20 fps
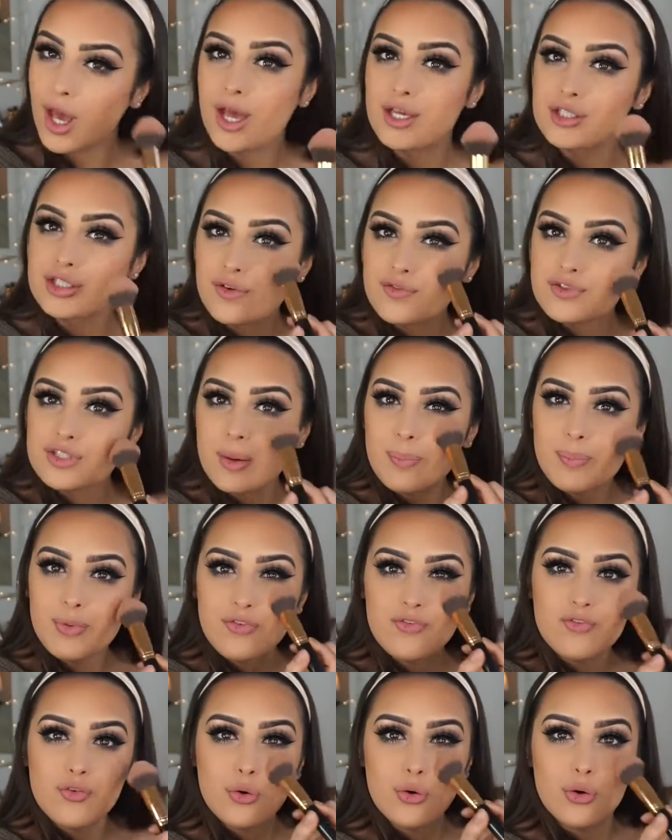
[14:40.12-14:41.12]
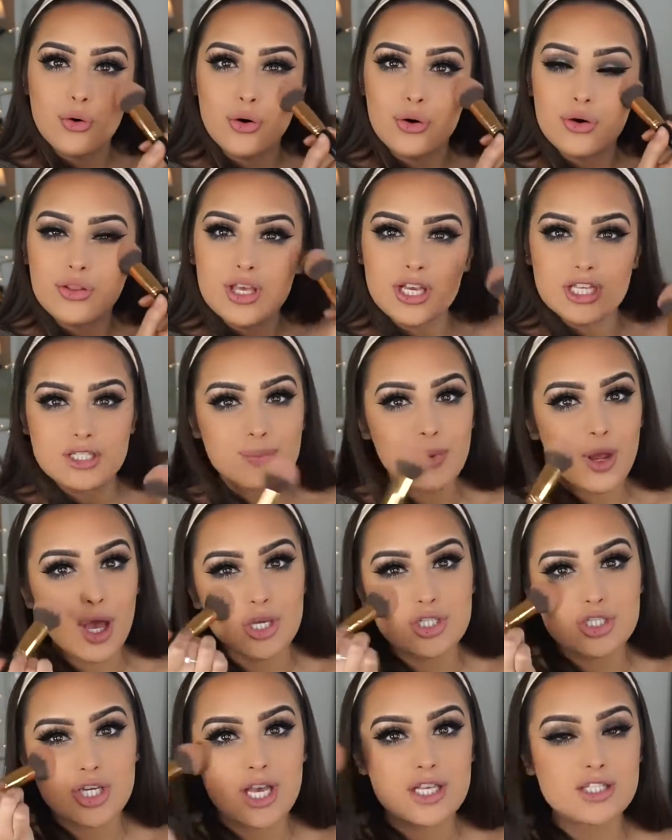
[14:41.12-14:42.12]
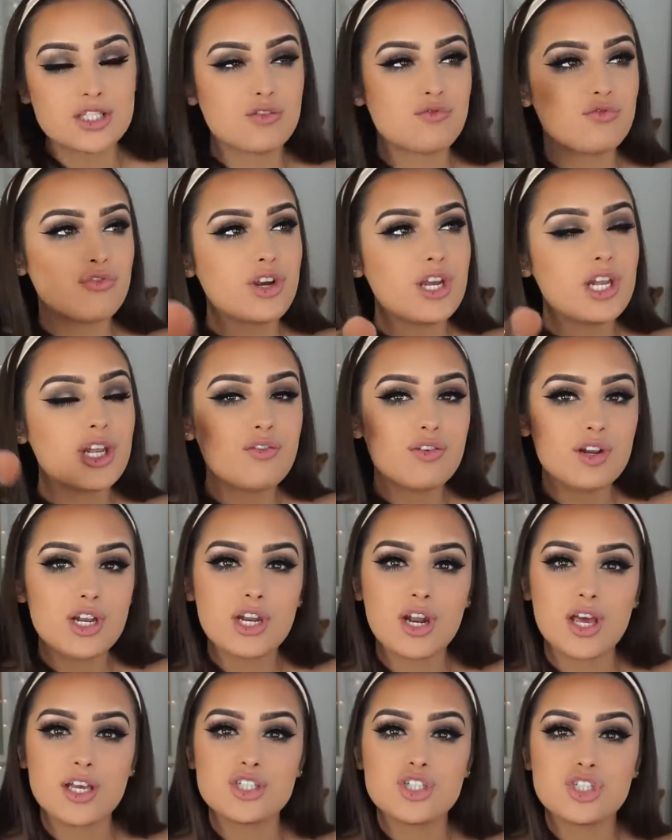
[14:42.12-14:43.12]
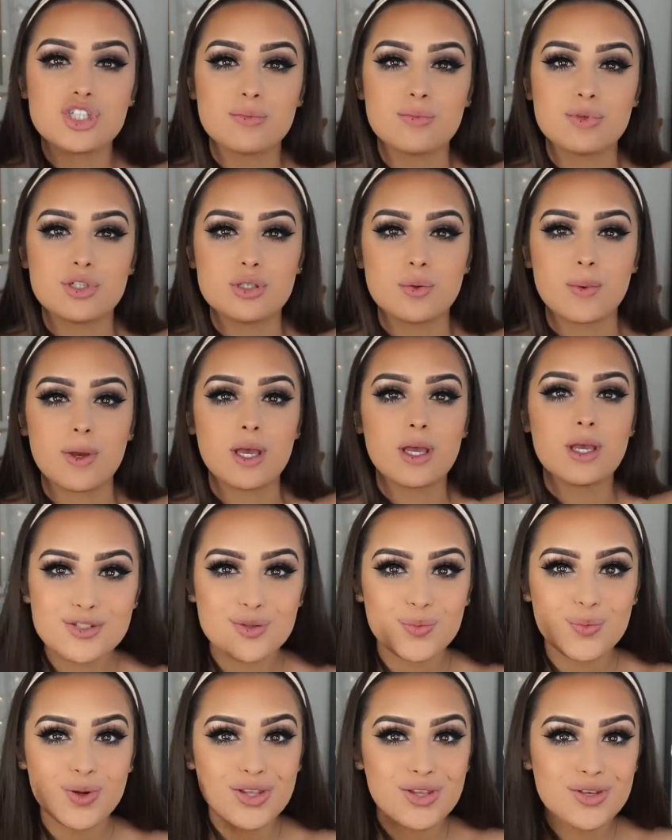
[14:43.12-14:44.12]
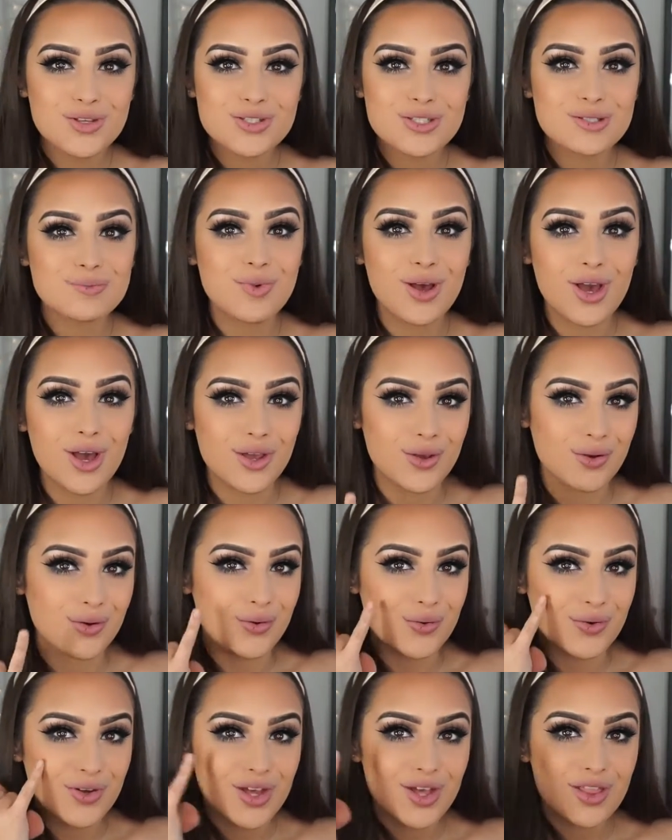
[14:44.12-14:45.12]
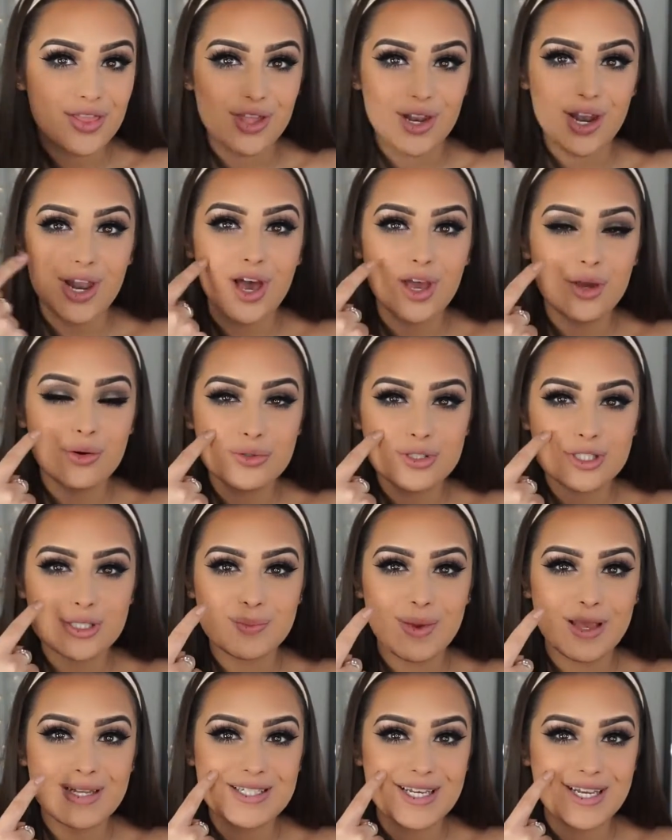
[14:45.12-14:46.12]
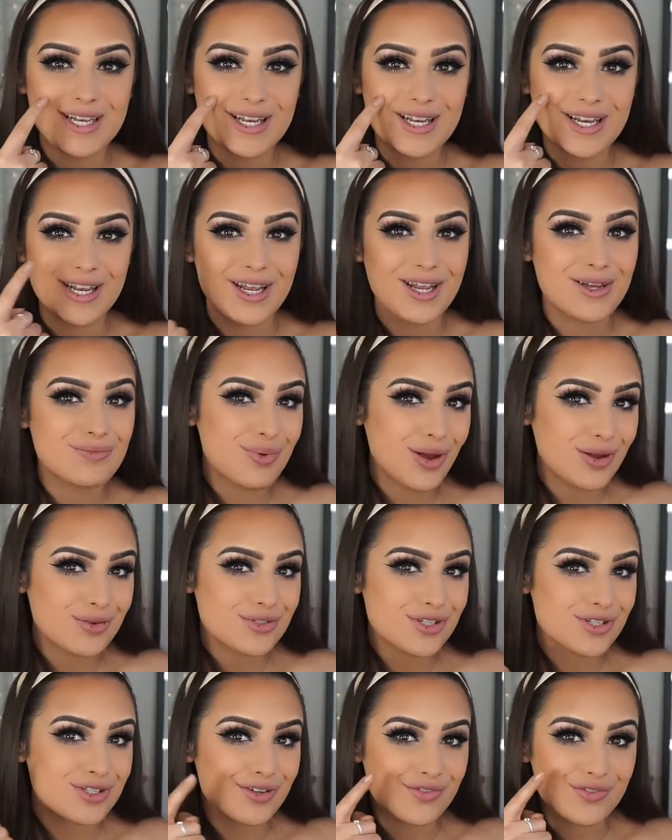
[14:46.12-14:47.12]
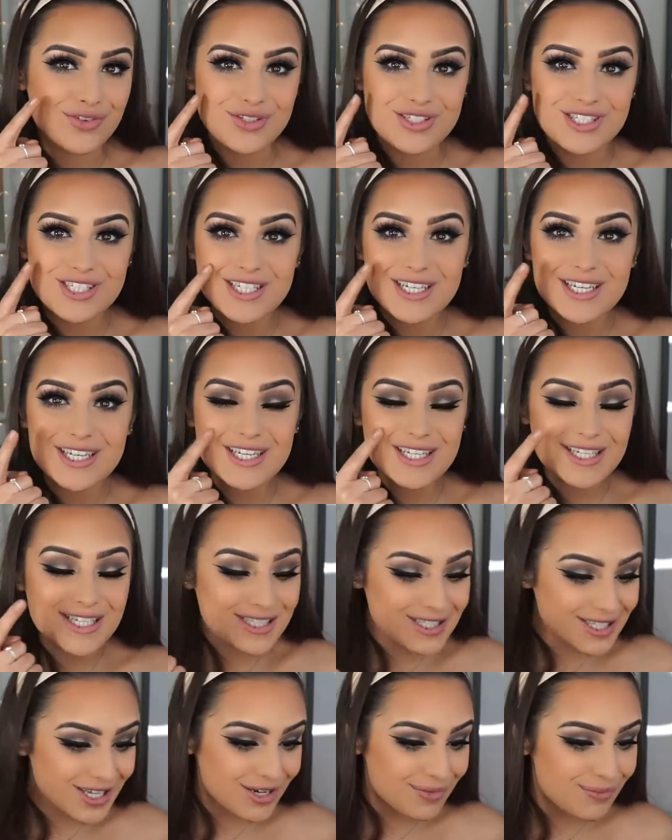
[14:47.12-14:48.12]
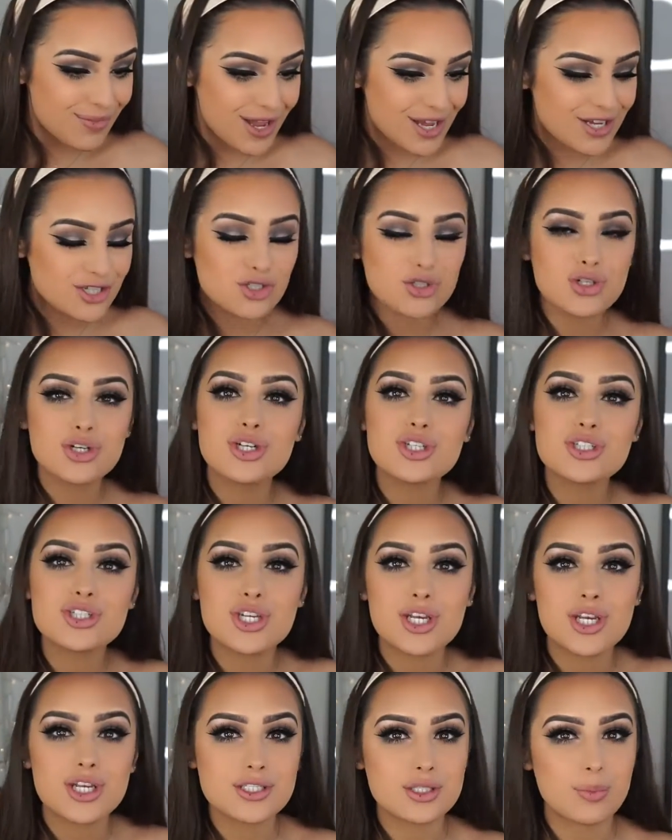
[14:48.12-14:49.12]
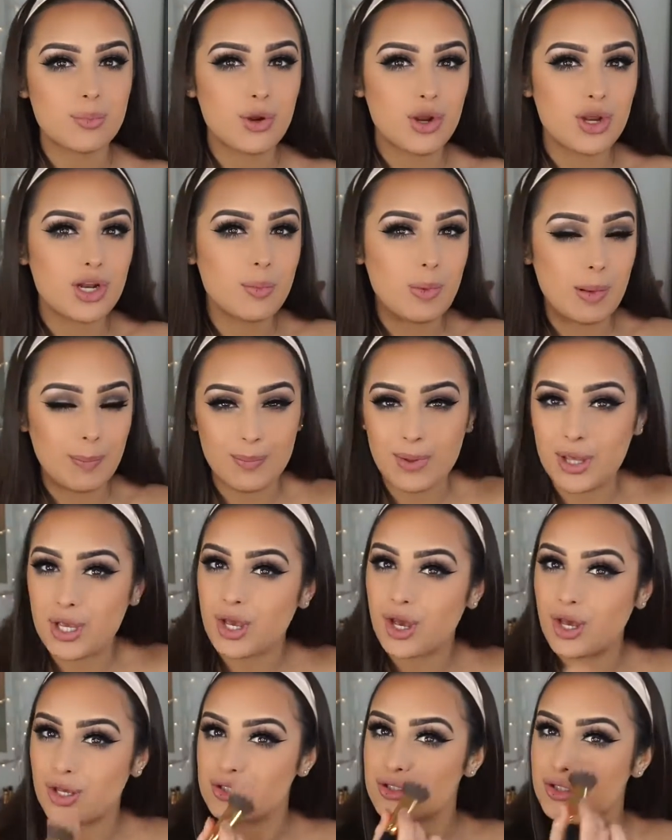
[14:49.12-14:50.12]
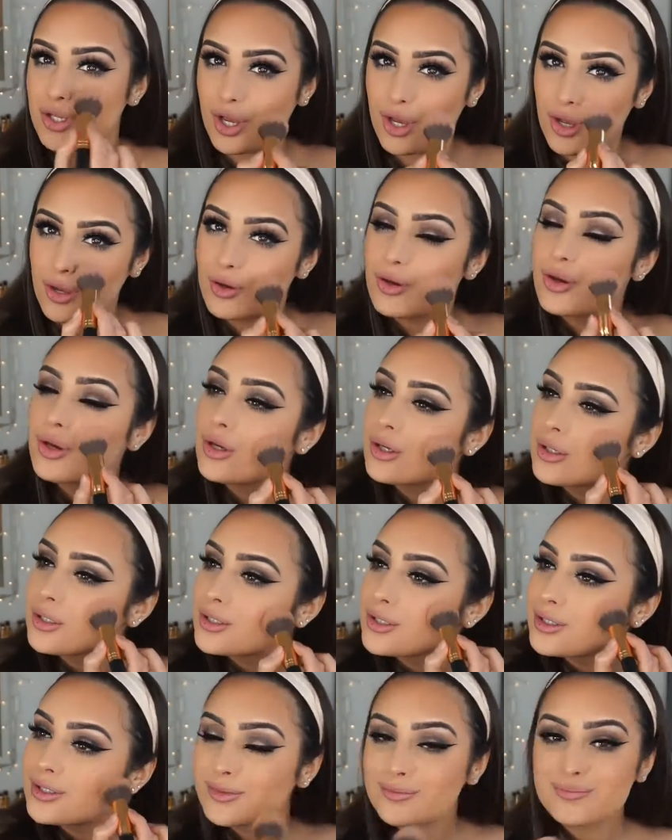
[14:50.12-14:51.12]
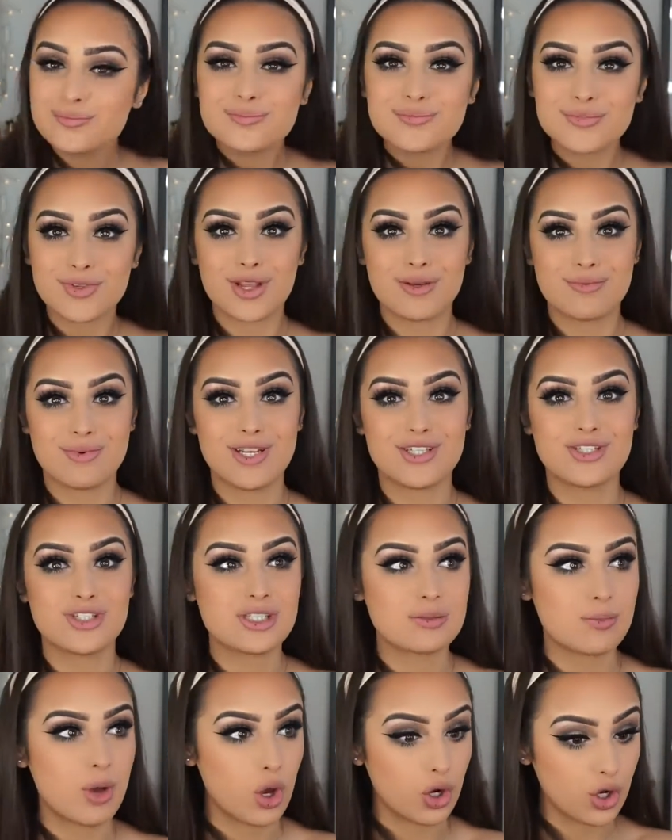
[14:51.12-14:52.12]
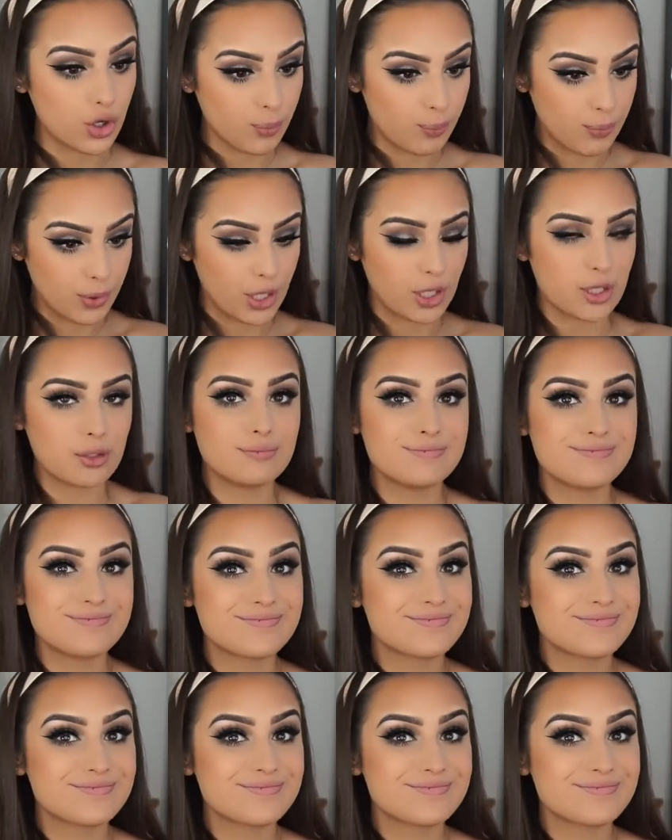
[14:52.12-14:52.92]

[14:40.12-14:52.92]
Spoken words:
As I've said before, this blush has a really, really nice shimmer to it. So when you smile, the light automatically bounces off your cheeks and it makes your cheeks appear a little bit bigger. So it makes your smile look big.